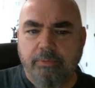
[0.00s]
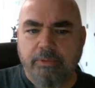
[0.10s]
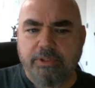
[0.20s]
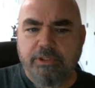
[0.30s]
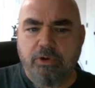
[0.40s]

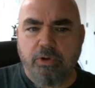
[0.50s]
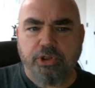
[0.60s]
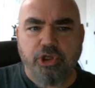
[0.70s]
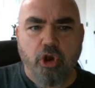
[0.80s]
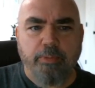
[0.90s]
This is only
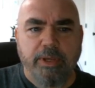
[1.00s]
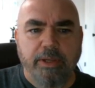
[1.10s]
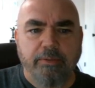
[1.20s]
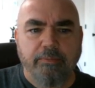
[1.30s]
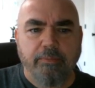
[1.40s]
showing
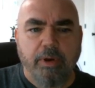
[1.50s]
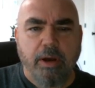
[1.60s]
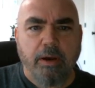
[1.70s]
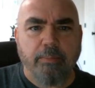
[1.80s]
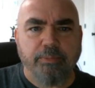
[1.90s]
me
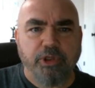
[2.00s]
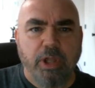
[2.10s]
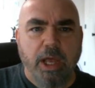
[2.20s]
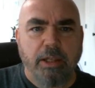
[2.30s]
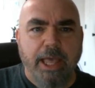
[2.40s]

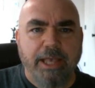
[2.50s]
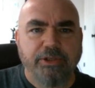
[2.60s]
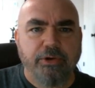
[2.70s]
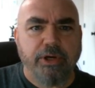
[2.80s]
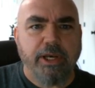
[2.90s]
July
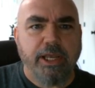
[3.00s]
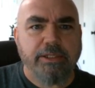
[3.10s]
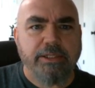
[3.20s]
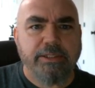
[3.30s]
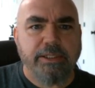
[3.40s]
last 30
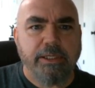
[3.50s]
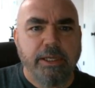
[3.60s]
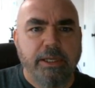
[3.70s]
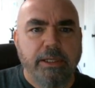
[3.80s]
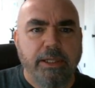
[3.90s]
days. Let's see.
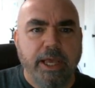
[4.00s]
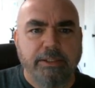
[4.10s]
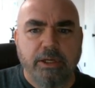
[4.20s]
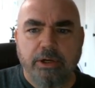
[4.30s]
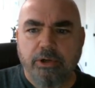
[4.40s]

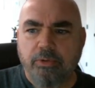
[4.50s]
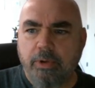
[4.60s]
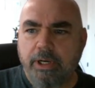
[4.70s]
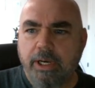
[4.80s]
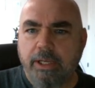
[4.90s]
Last
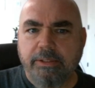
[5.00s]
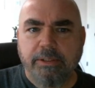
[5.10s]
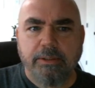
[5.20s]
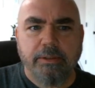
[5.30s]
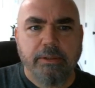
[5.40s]
120
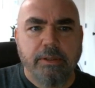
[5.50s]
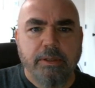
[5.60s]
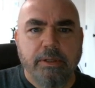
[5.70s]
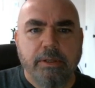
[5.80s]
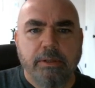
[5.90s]
days.
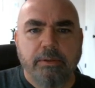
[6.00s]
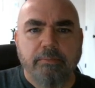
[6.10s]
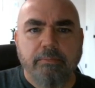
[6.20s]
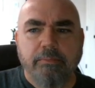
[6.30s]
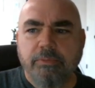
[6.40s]

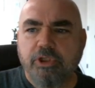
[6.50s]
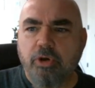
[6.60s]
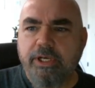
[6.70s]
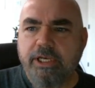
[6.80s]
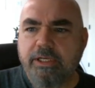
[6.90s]

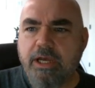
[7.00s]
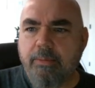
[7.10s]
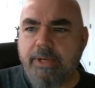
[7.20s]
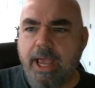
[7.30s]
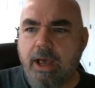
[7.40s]
So it did
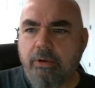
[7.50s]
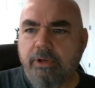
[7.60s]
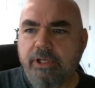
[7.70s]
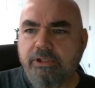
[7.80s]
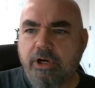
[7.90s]
come
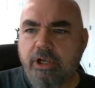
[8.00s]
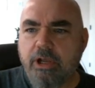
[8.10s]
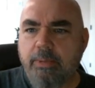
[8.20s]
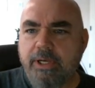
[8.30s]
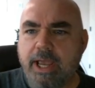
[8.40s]
down. It started
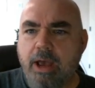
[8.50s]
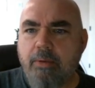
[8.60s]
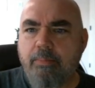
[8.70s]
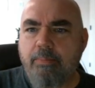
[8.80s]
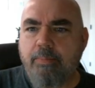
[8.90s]
coming
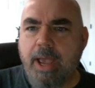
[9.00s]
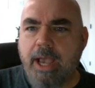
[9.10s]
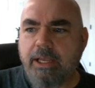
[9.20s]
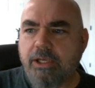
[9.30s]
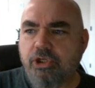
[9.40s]
down
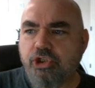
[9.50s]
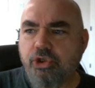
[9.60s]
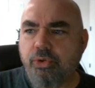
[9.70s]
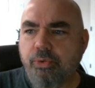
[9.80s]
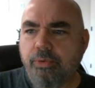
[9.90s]
back in
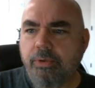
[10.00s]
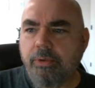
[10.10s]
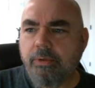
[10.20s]
June.